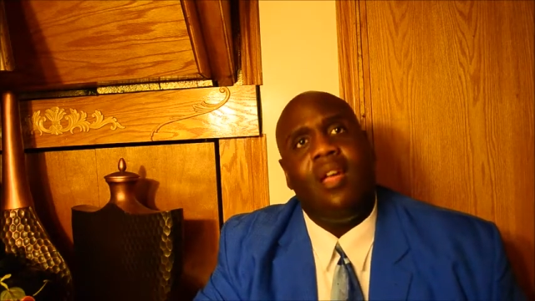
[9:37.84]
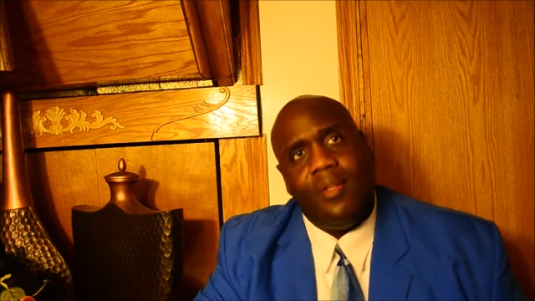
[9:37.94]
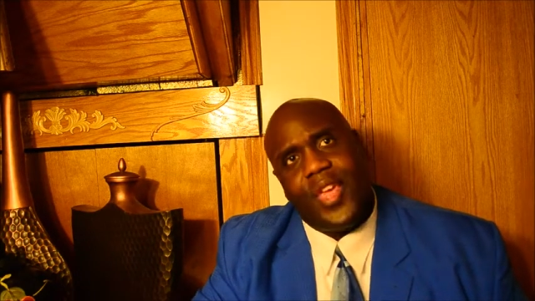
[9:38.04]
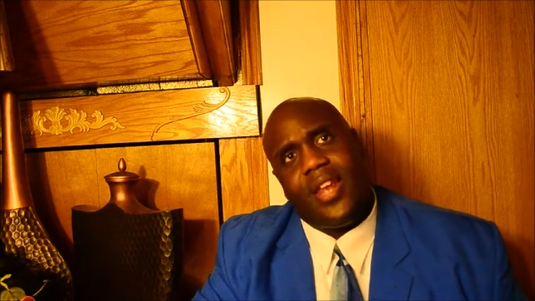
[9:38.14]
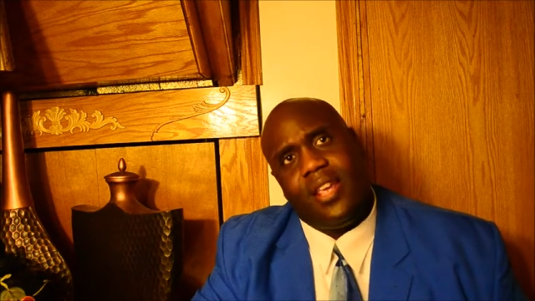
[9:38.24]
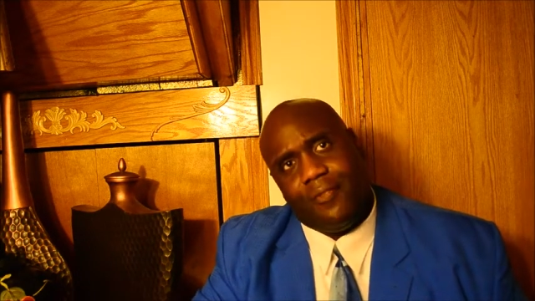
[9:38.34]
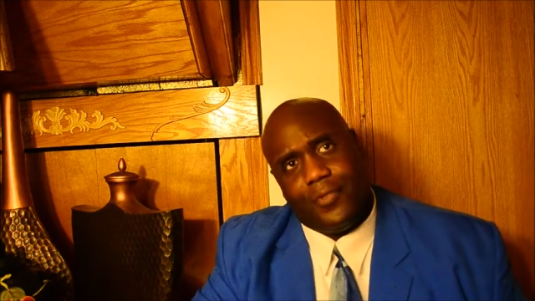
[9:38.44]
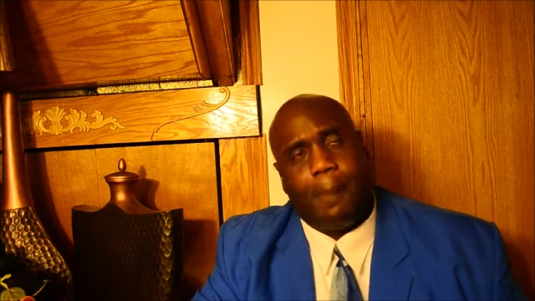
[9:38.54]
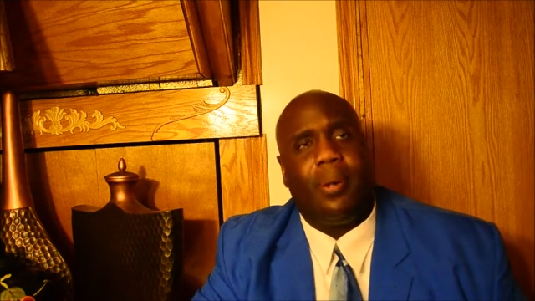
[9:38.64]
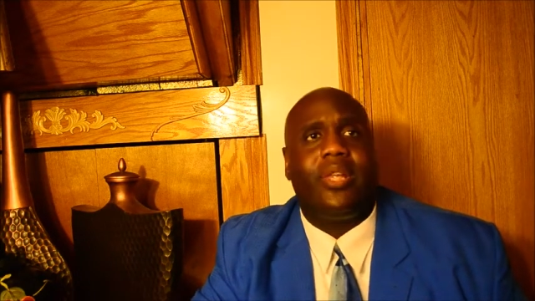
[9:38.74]
that if the
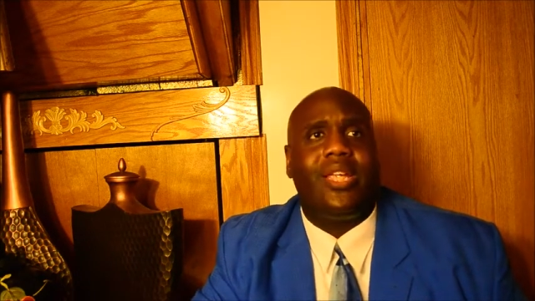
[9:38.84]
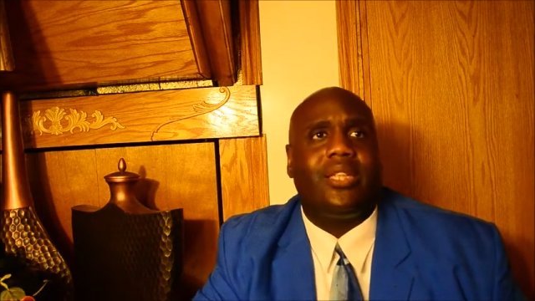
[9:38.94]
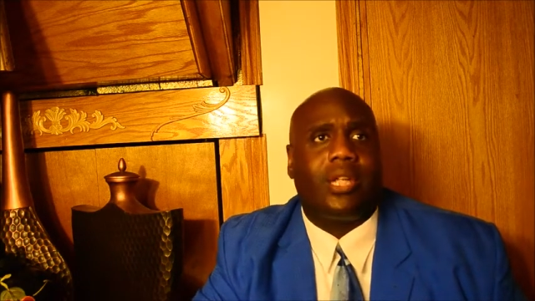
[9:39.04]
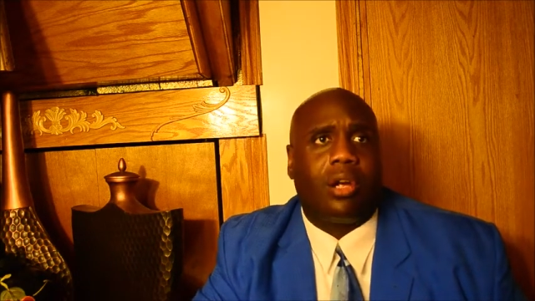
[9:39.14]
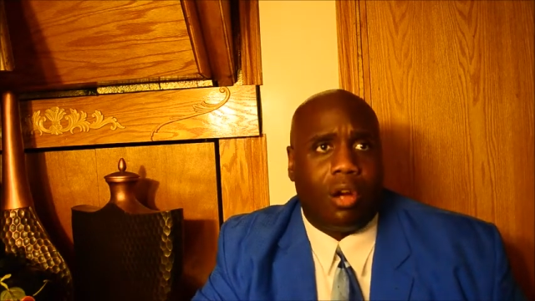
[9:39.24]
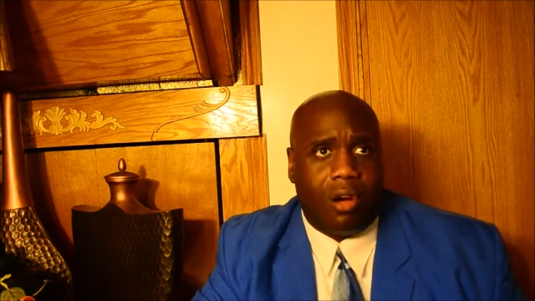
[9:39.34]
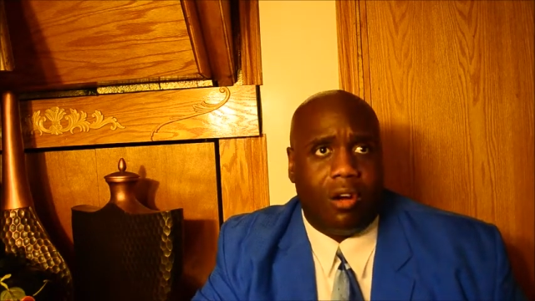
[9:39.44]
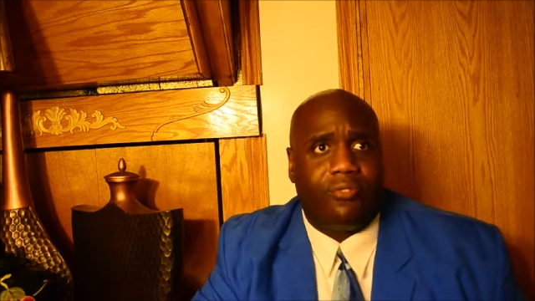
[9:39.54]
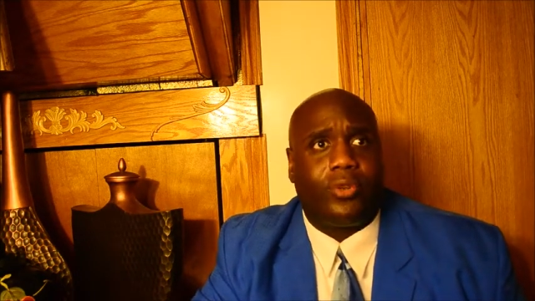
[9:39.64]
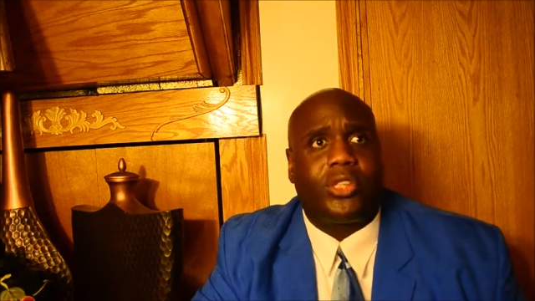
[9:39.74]
police are
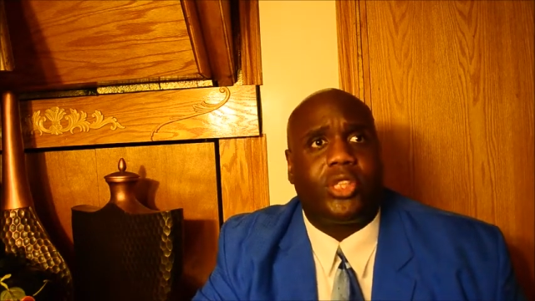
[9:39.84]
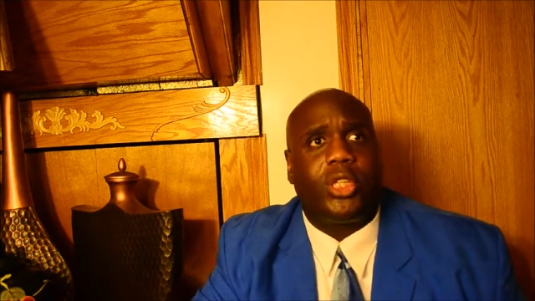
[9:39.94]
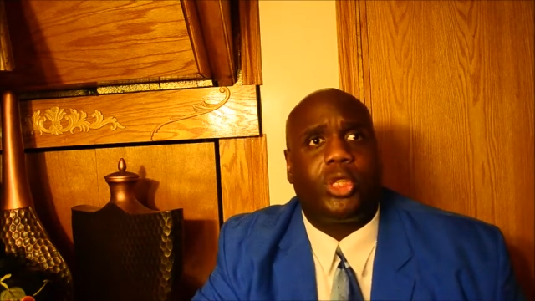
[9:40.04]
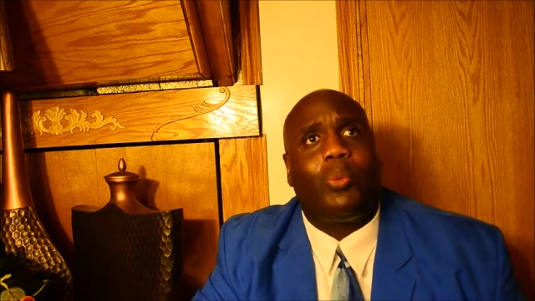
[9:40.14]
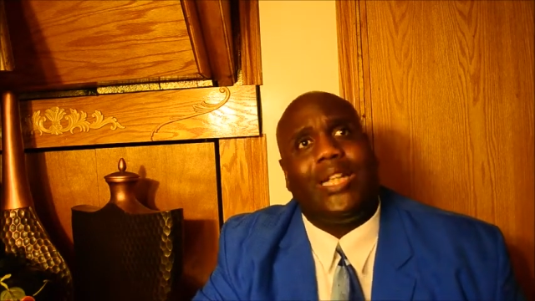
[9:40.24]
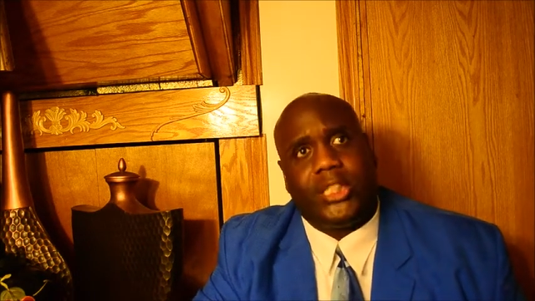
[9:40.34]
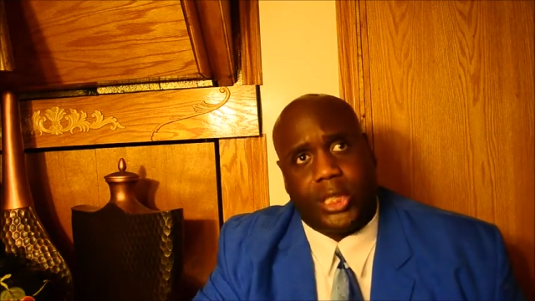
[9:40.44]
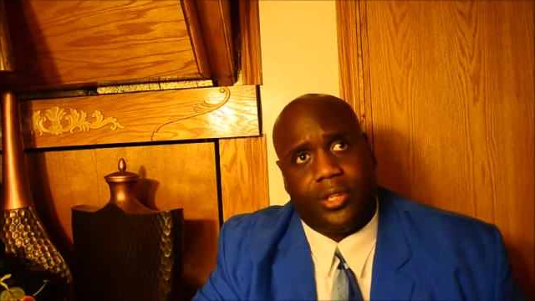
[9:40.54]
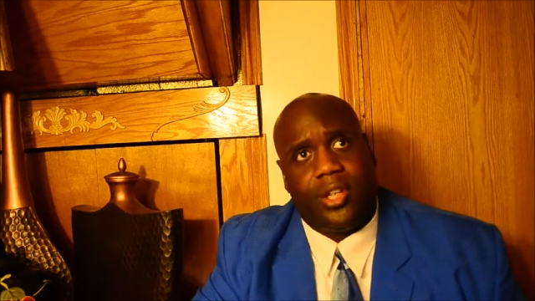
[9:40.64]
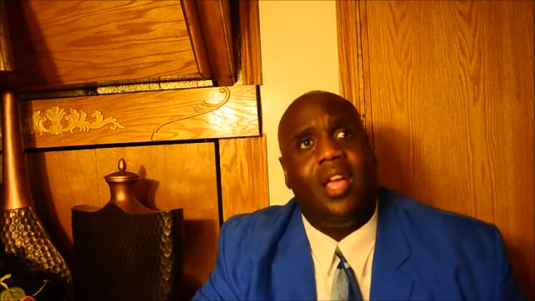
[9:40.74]
called for a
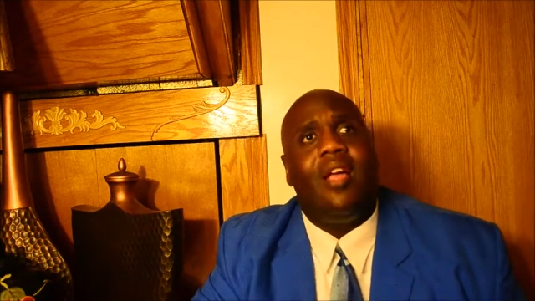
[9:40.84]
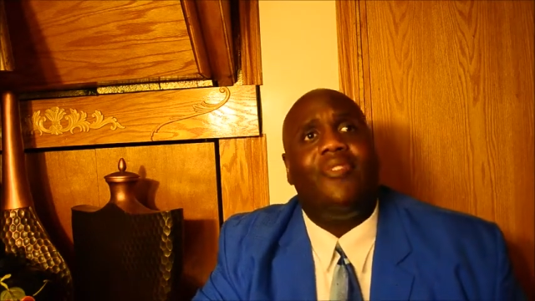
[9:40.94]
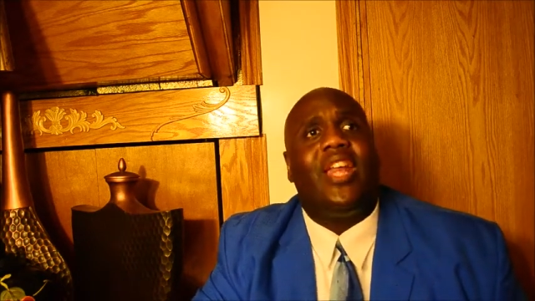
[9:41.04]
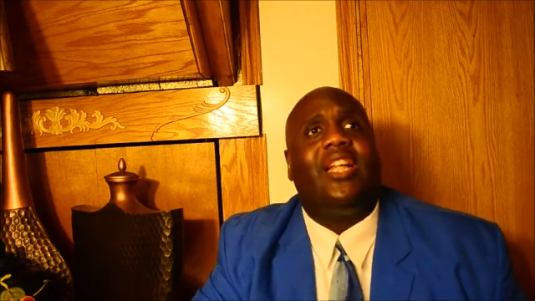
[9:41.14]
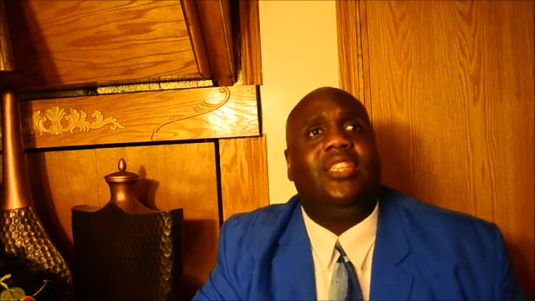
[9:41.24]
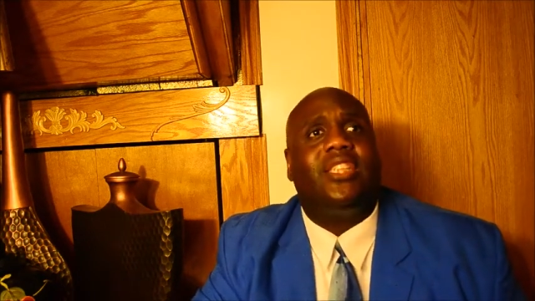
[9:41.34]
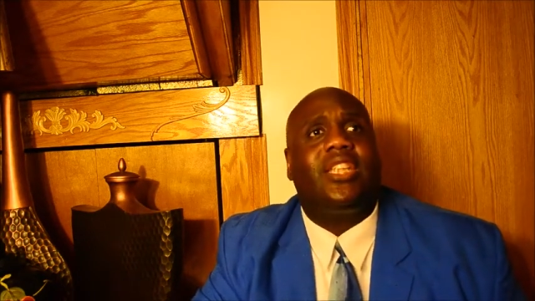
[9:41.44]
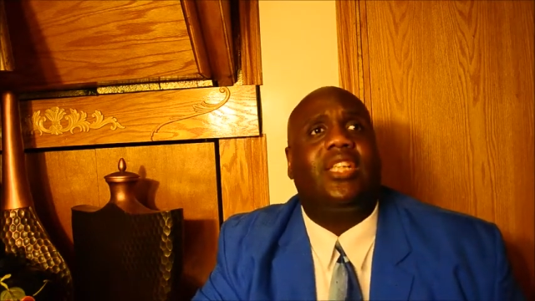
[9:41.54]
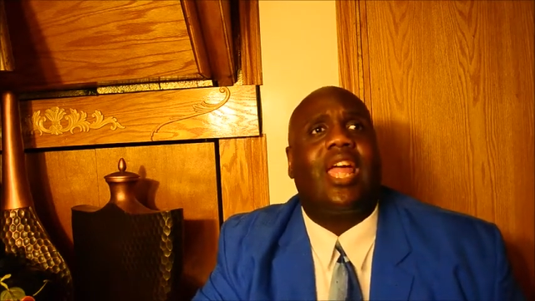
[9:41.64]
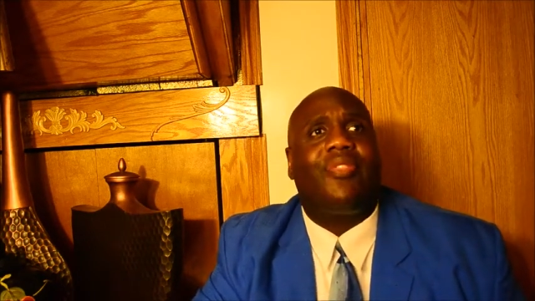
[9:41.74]
situation that is
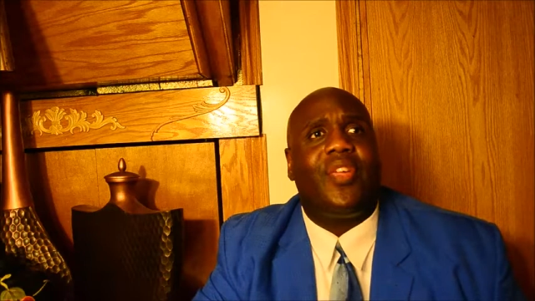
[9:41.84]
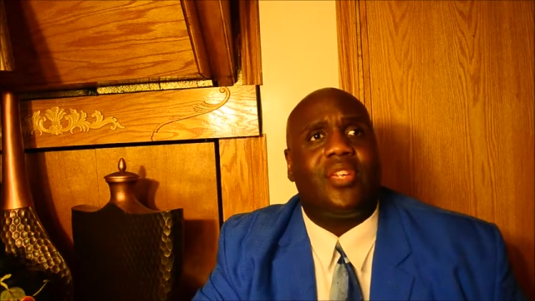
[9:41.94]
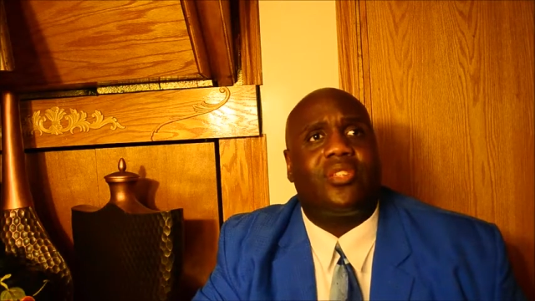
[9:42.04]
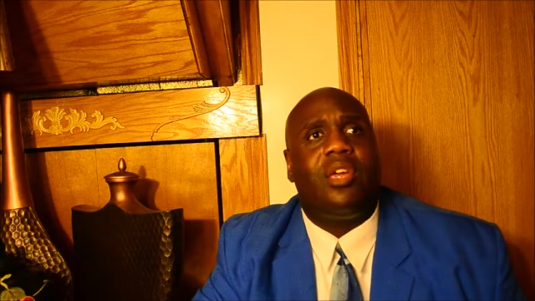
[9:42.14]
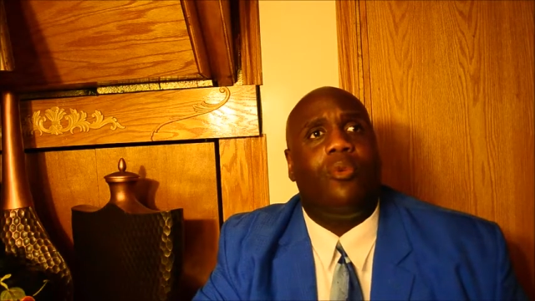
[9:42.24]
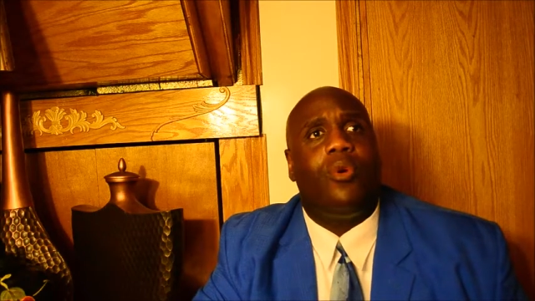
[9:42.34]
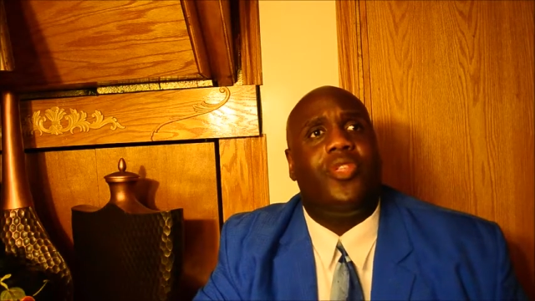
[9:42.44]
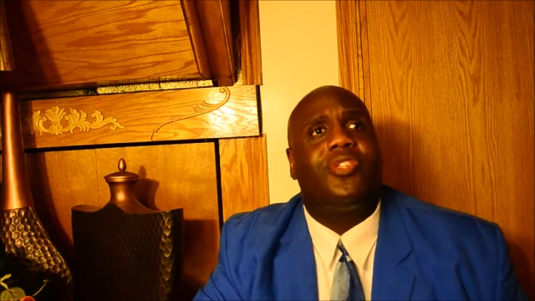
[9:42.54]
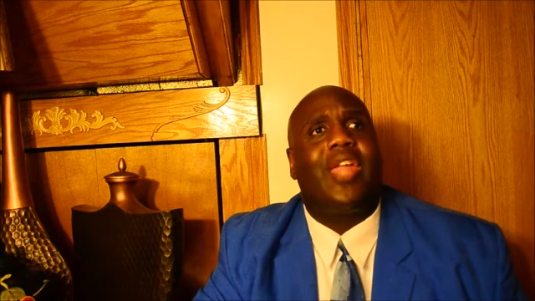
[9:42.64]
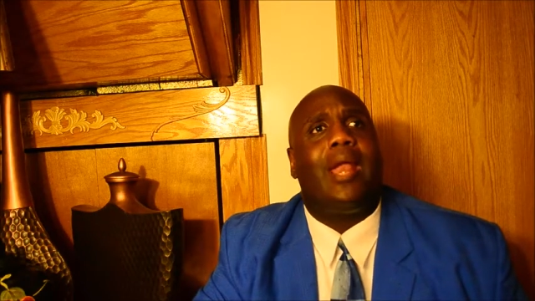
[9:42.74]
just like this, where
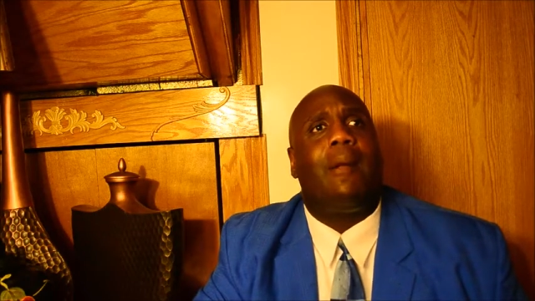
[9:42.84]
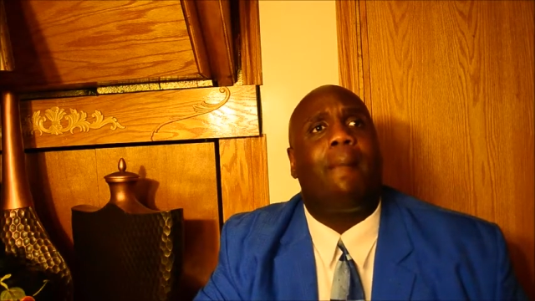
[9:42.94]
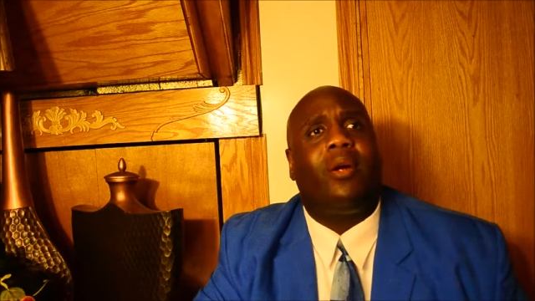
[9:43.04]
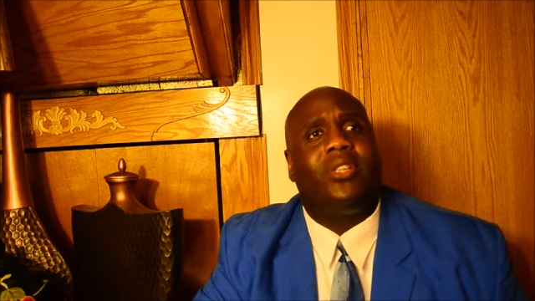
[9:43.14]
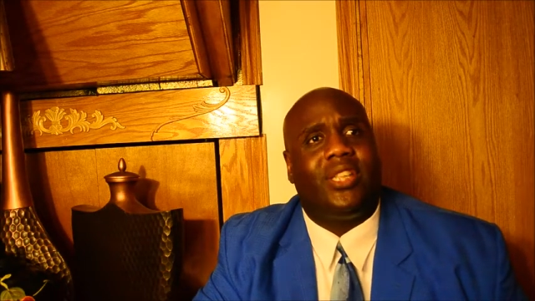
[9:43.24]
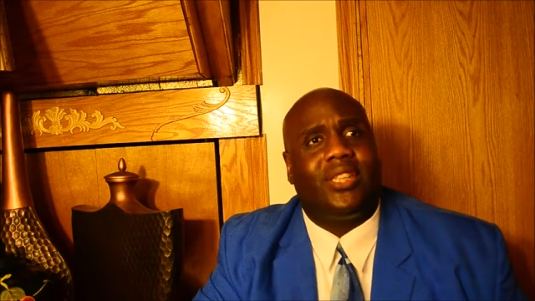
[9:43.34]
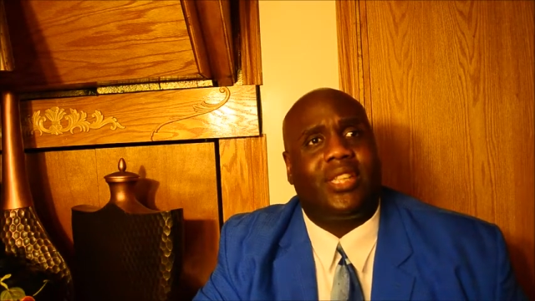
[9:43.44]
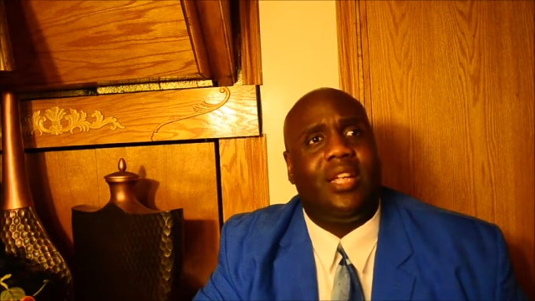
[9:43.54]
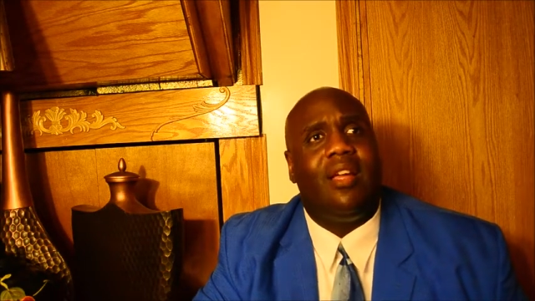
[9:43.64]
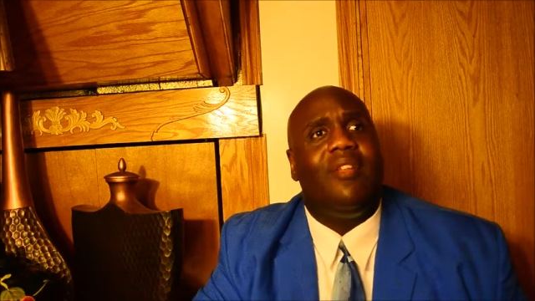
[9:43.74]
there's not an emergency,